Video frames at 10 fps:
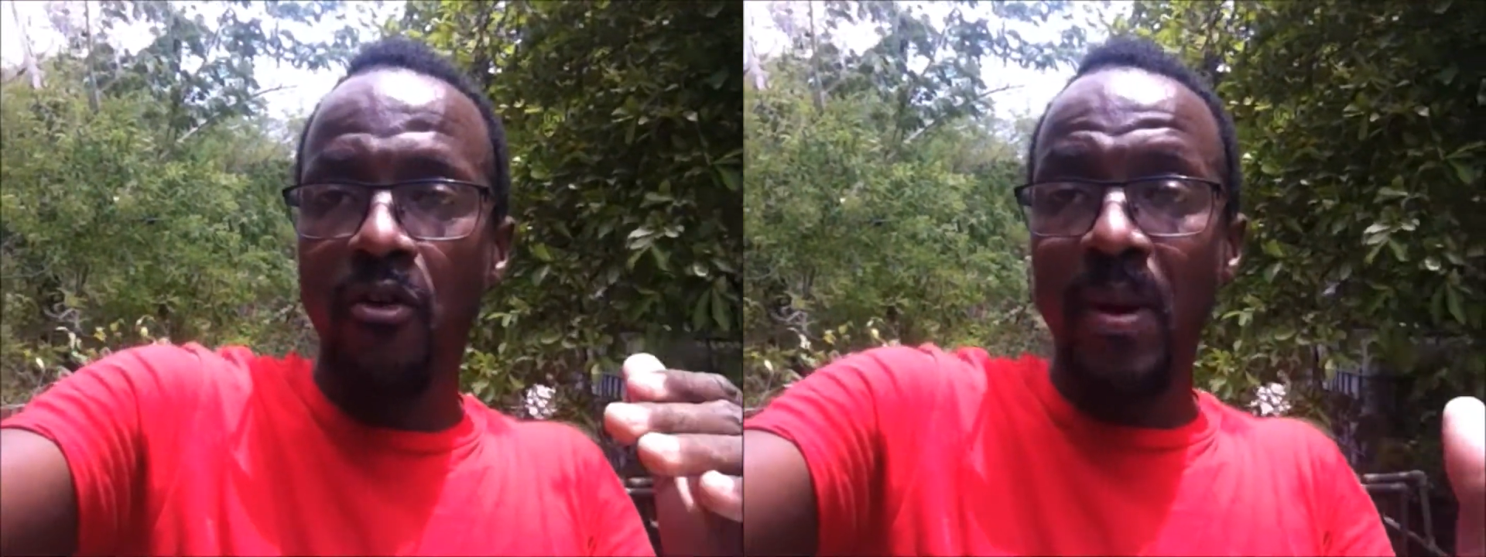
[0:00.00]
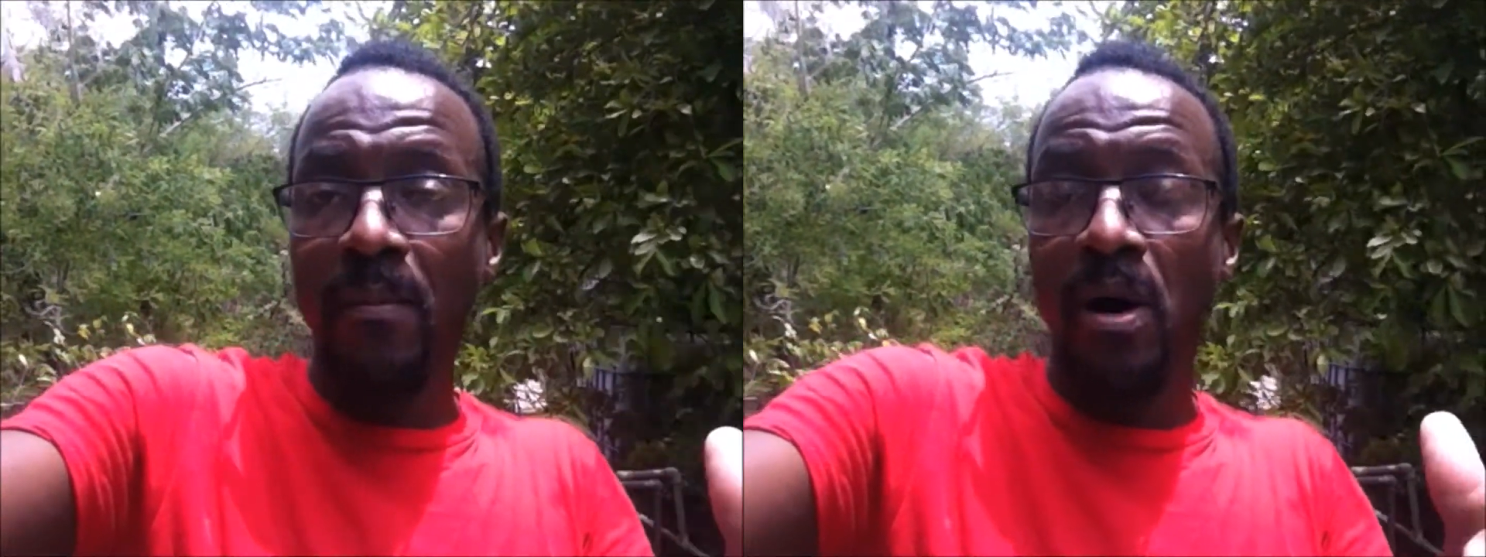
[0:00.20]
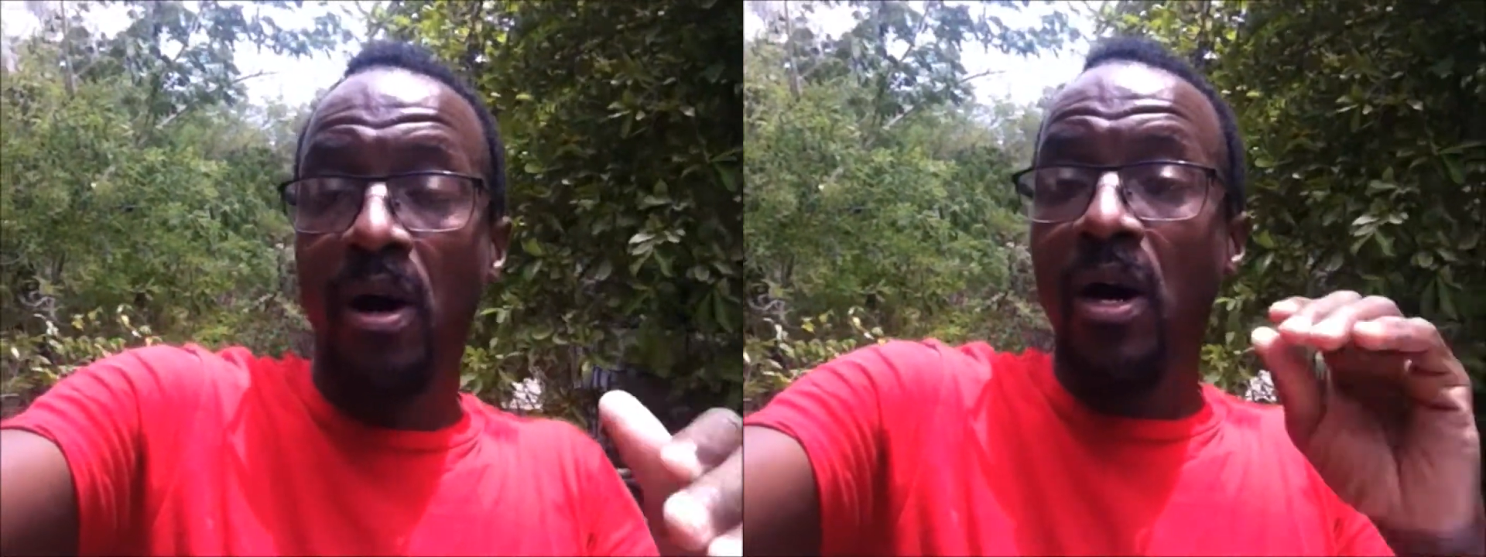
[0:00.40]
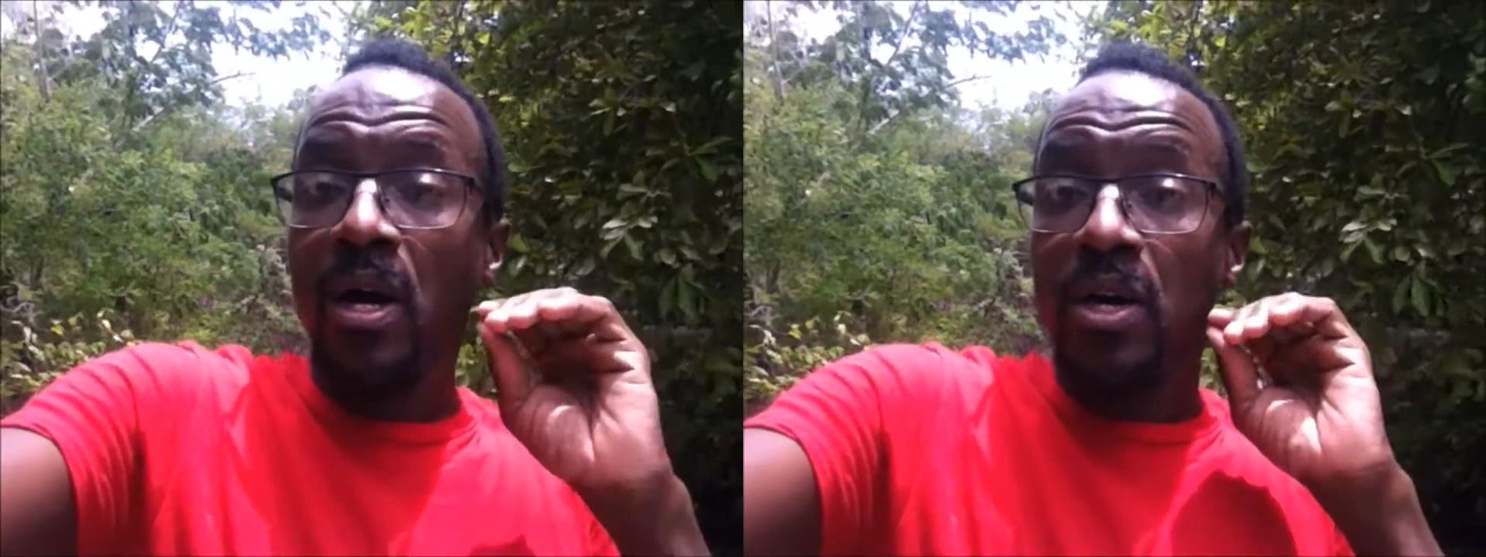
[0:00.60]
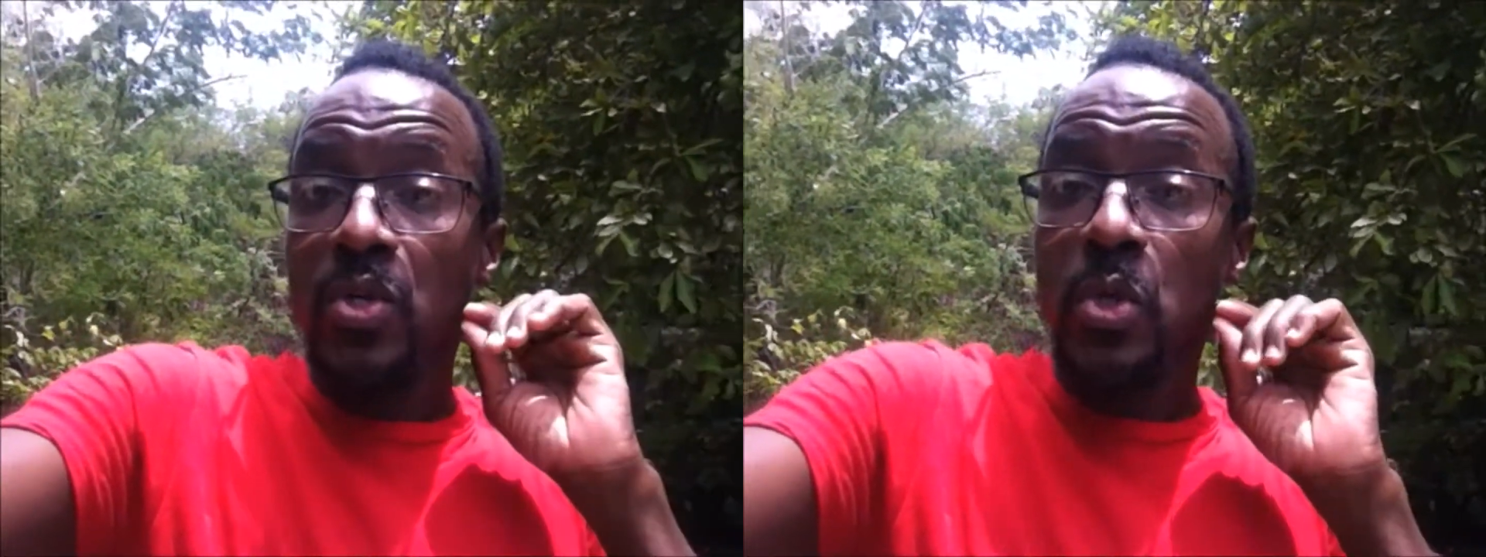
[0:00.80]
Remember,
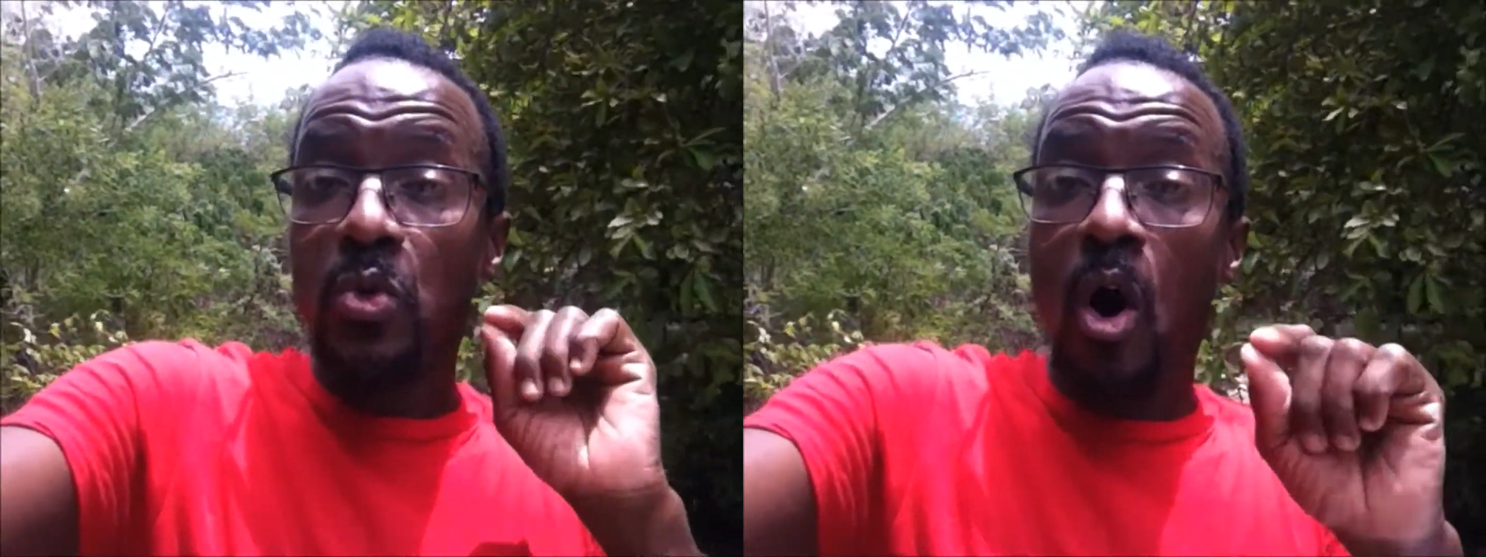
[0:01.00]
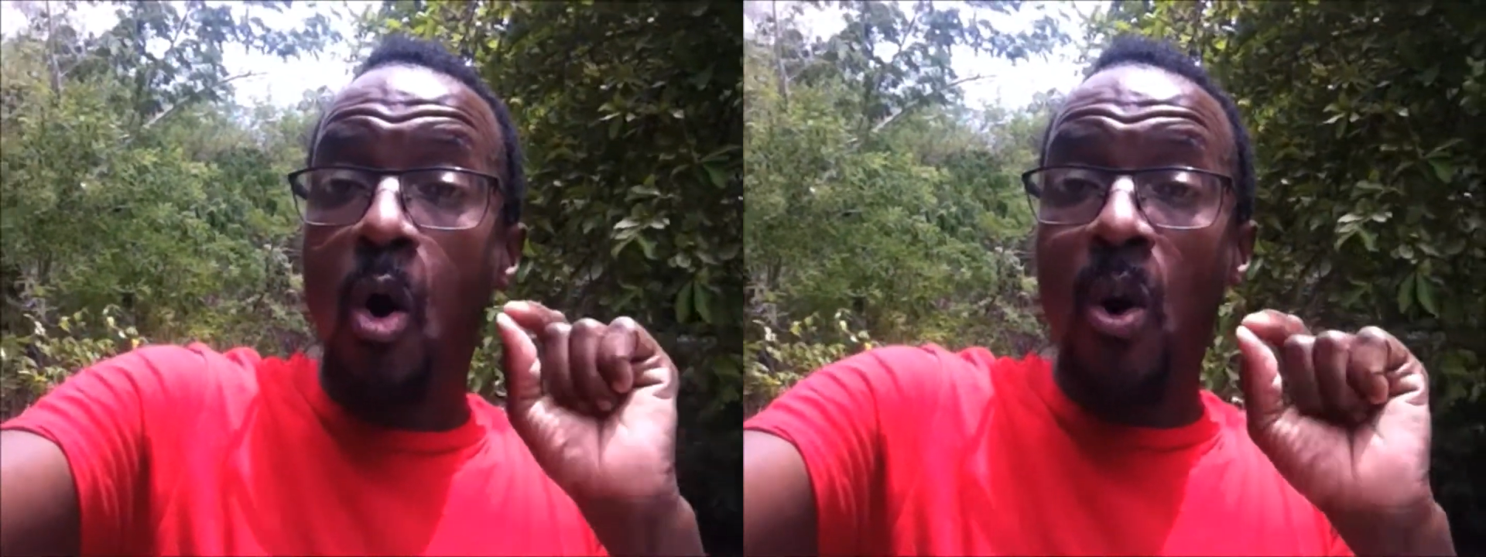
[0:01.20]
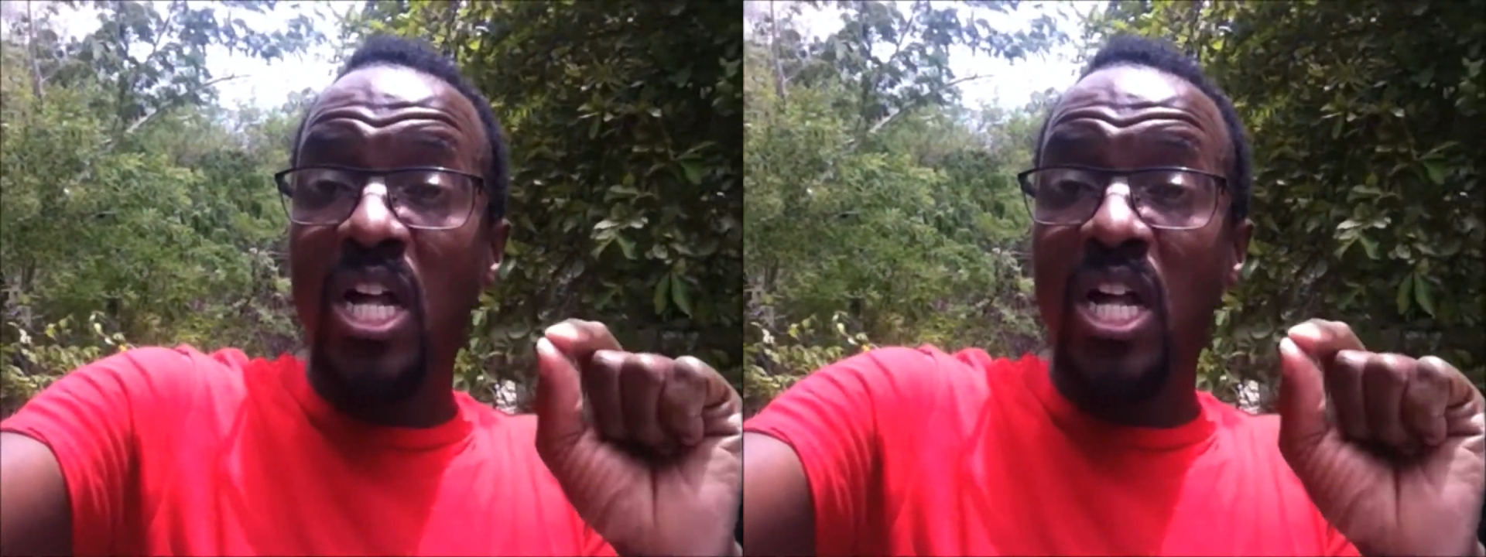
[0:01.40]
you don't